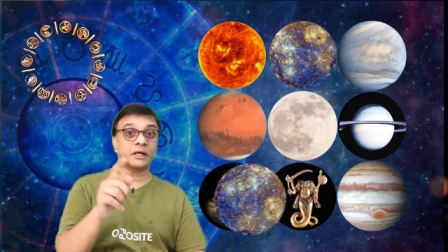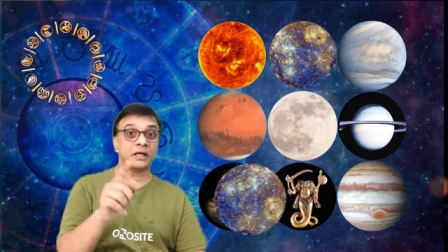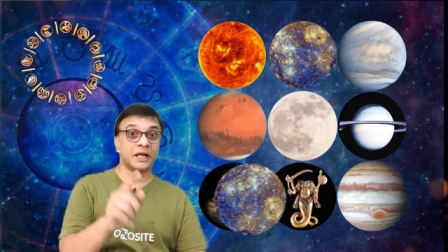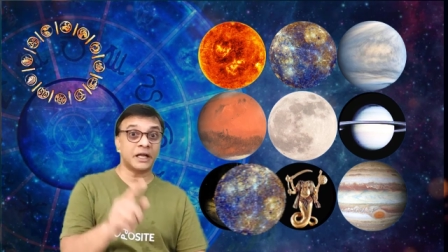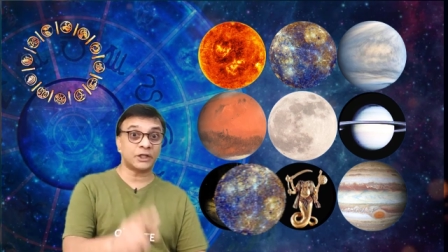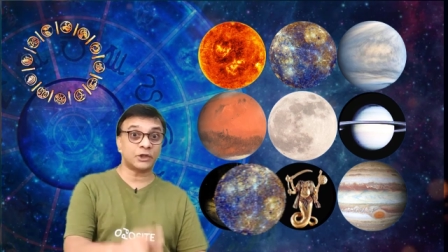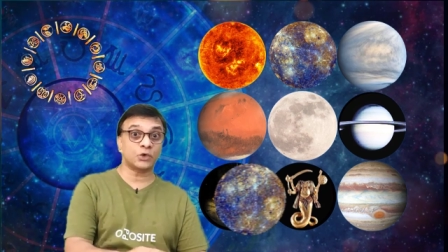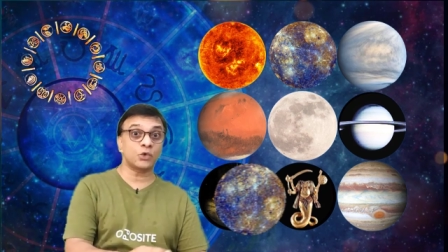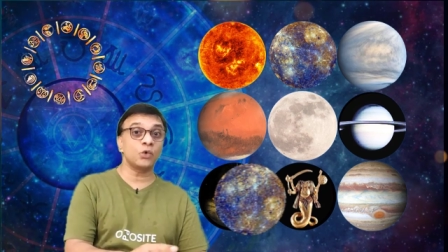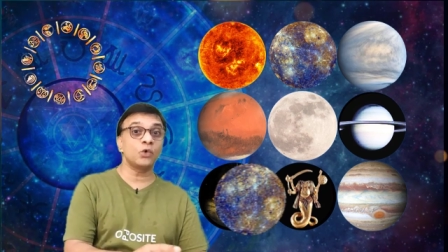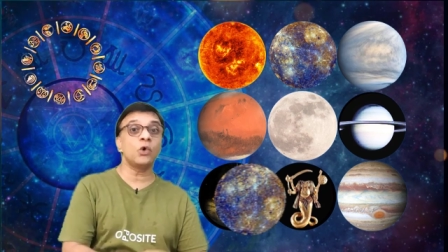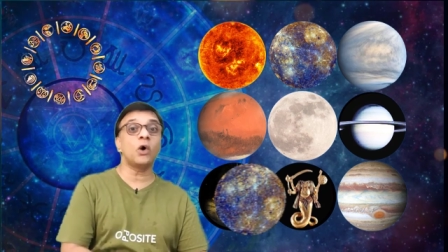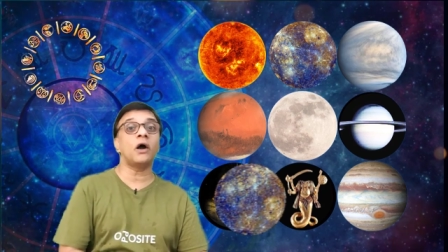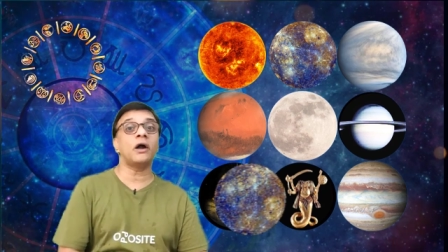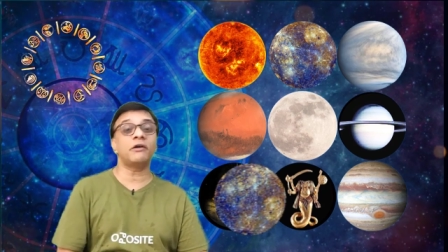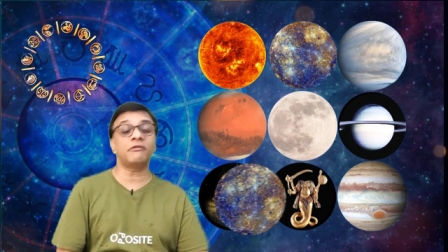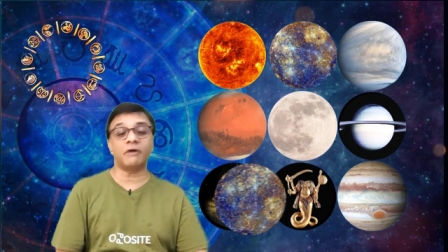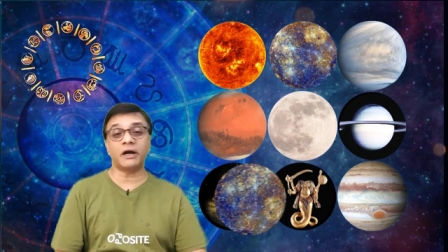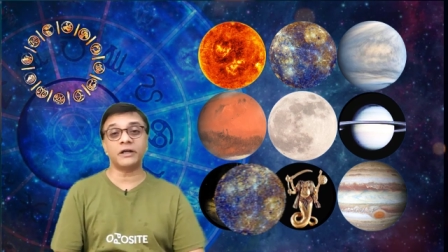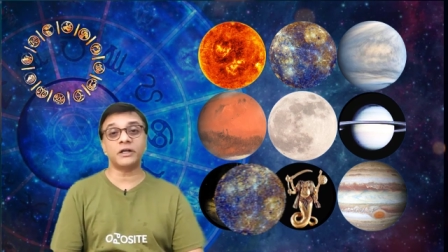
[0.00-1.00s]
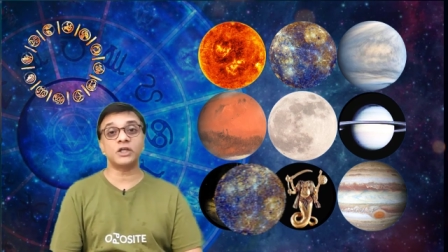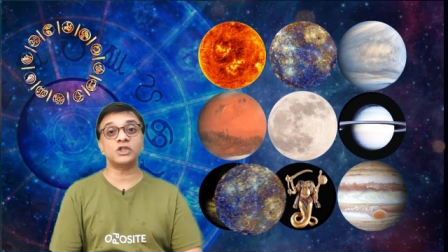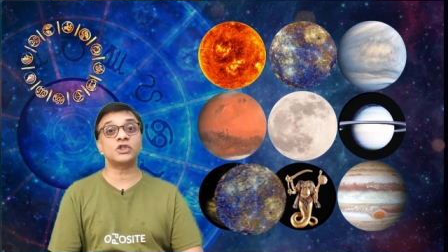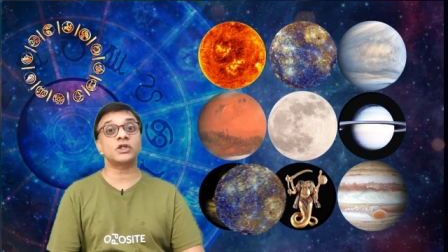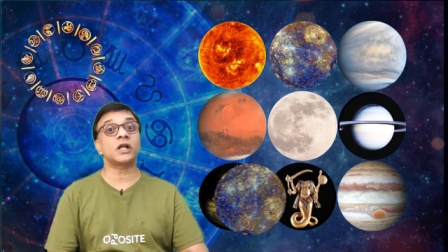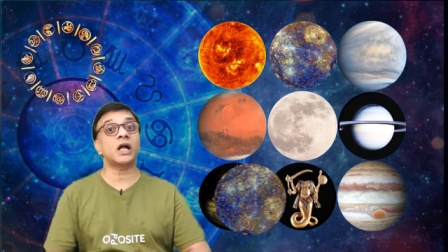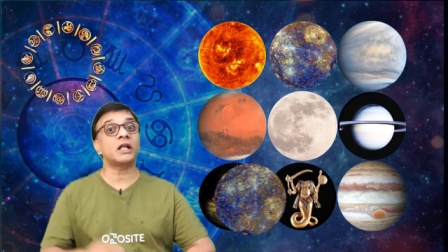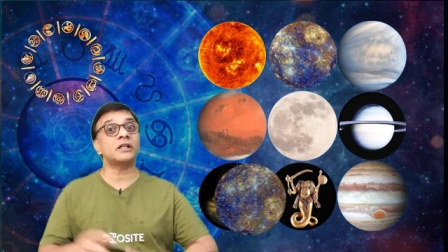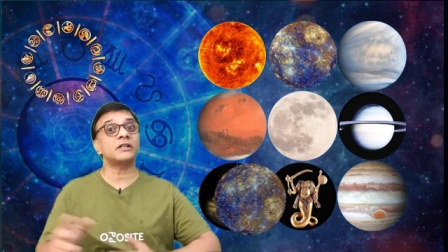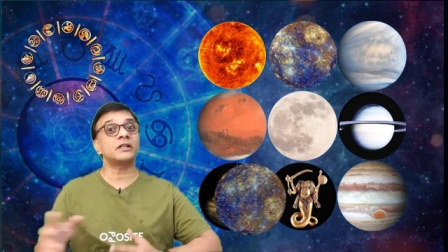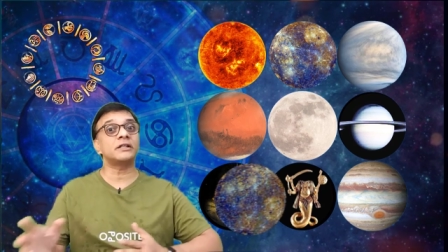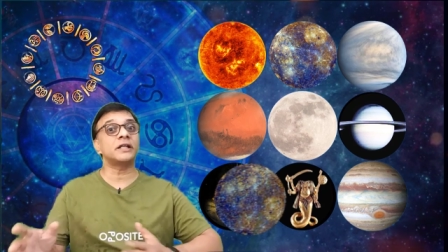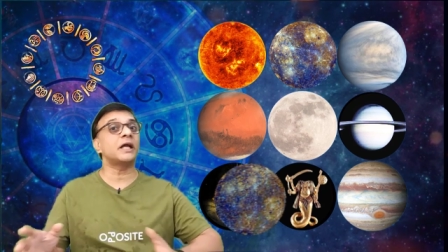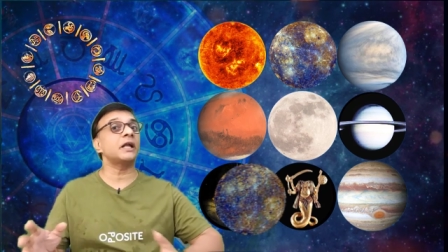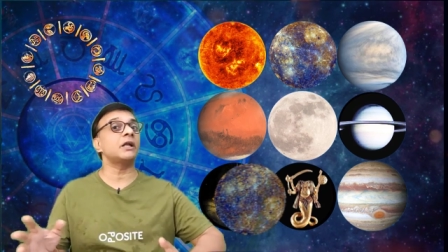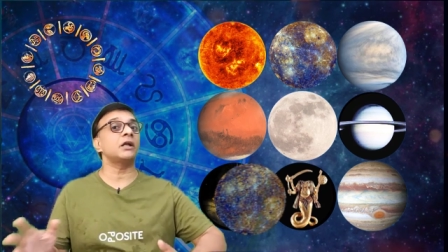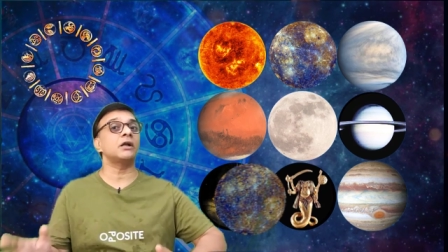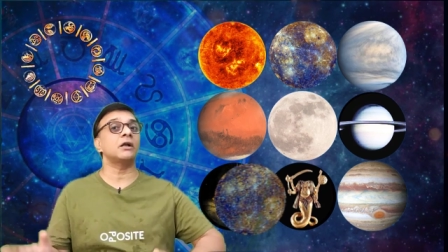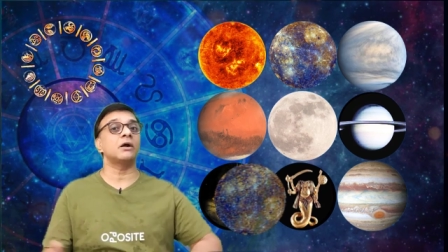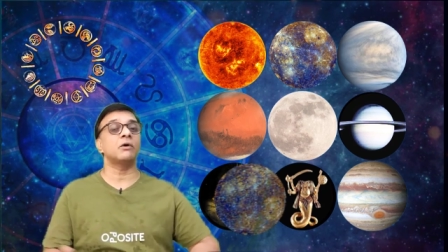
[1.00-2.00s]
get to your advantage rather
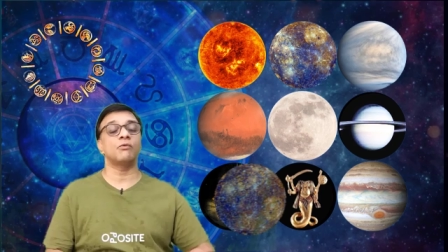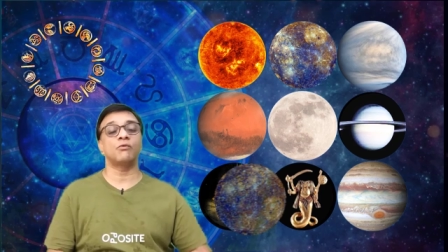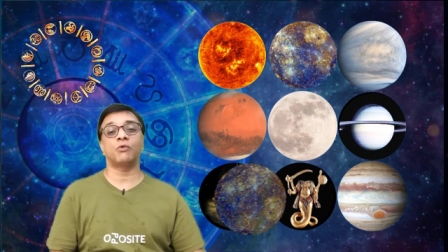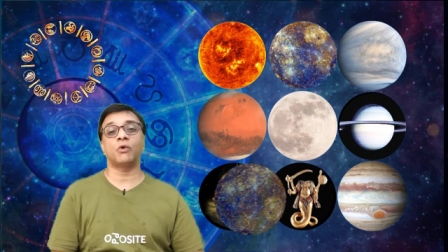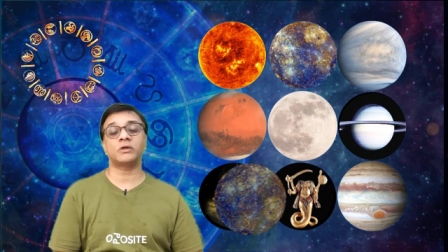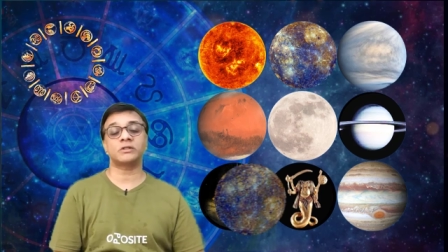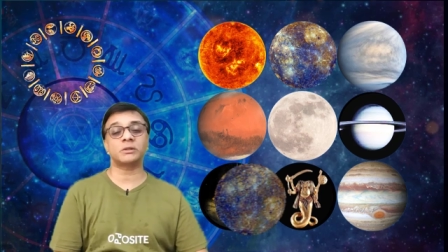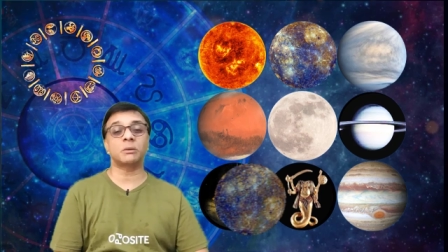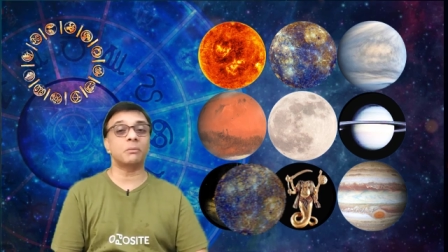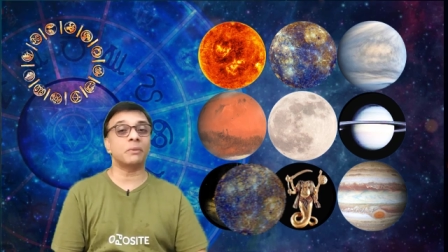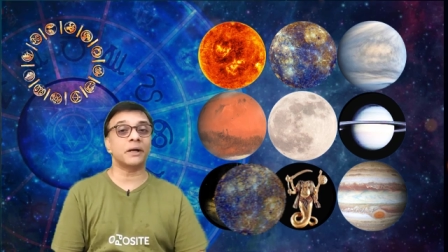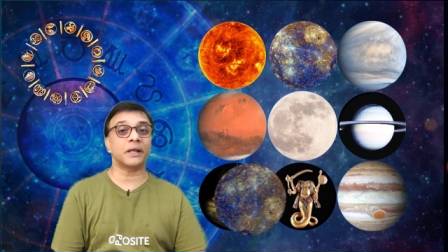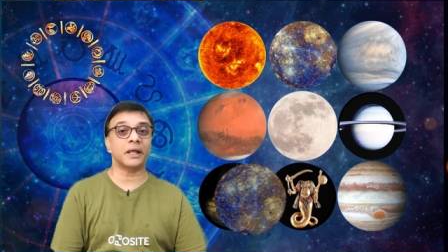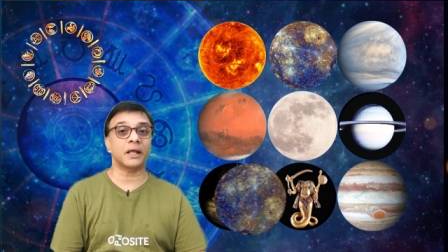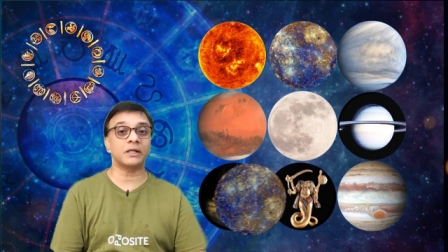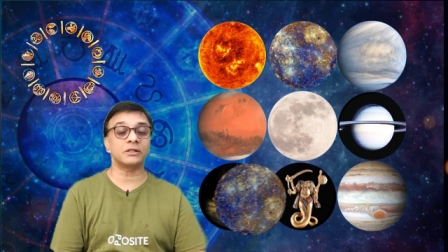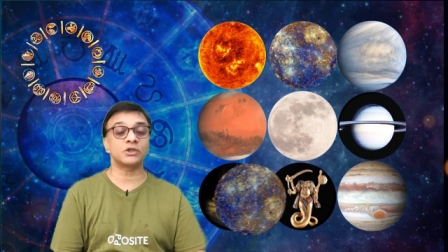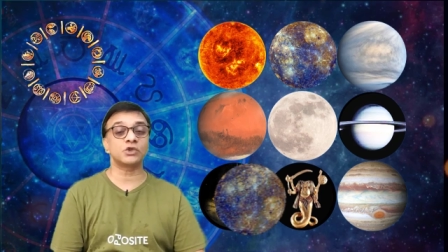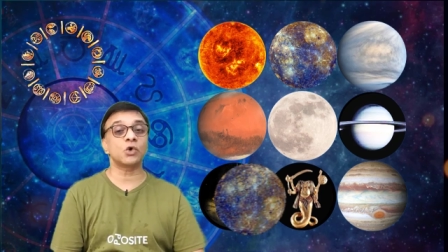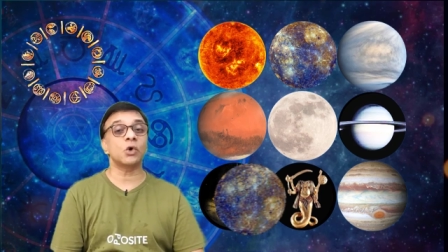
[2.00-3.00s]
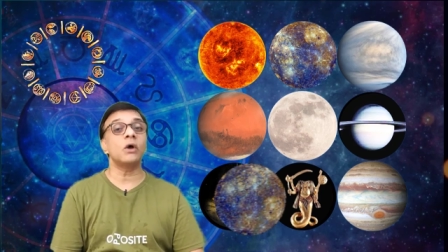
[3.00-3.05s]
than for somebody else.